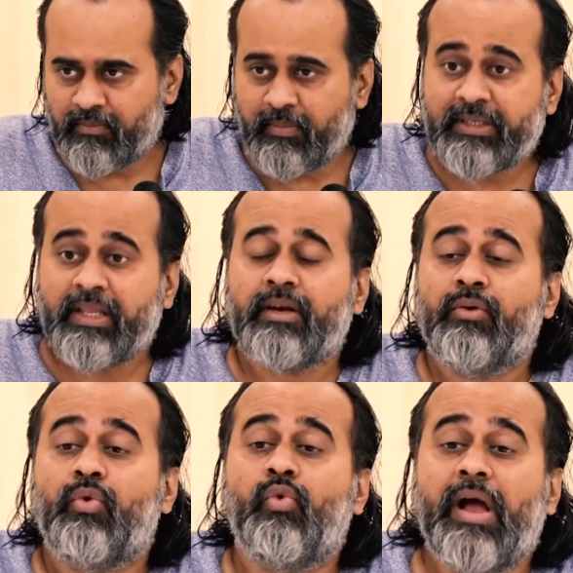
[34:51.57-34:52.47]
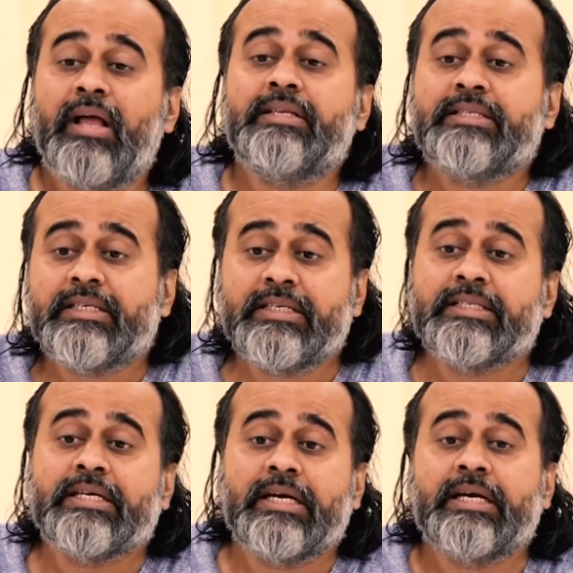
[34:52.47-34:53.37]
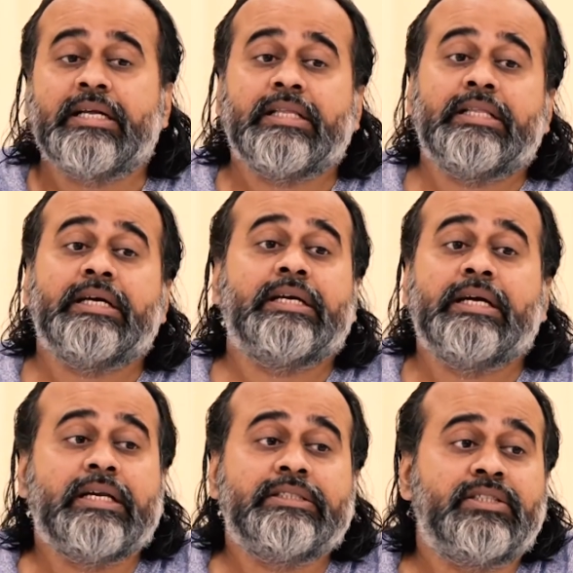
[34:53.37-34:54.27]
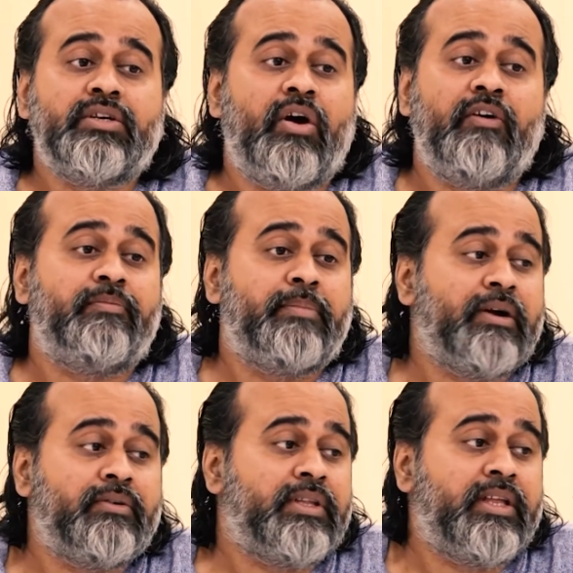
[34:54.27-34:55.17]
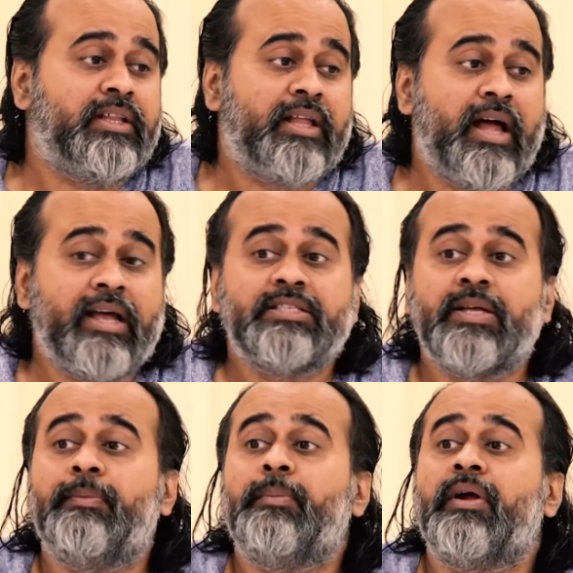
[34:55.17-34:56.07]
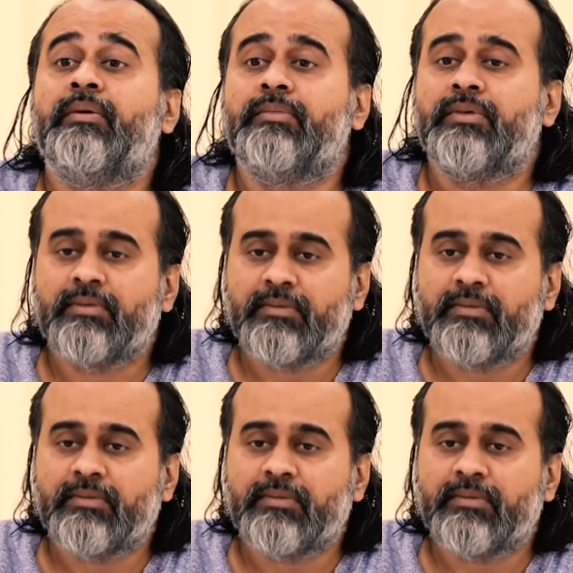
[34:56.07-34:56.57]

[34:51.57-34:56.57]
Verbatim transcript: But then, who else is the Krishna of Bhagavad Gita except Brahm?